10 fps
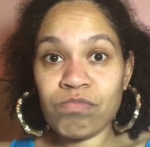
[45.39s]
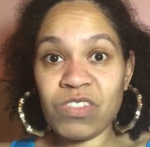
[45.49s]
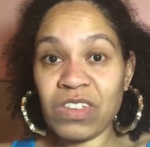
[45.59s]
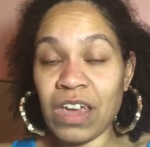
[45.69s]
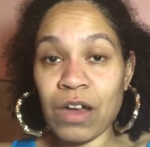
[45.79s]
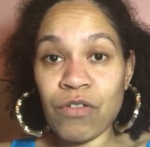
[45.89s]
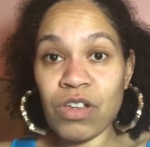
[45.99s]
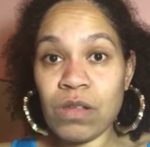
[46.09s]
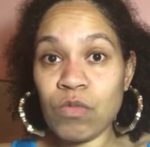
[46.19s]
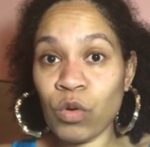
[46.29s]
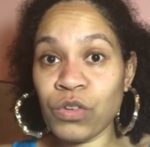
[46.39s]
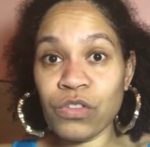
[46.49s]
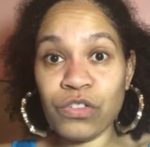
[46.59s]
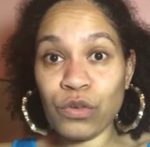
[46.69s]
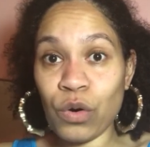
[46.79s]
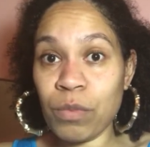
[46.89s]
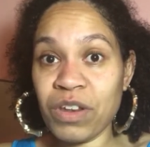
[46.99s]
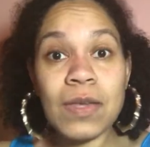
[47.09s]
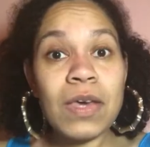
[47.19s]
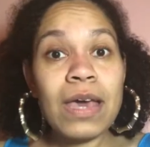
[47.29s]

scary or disturbing.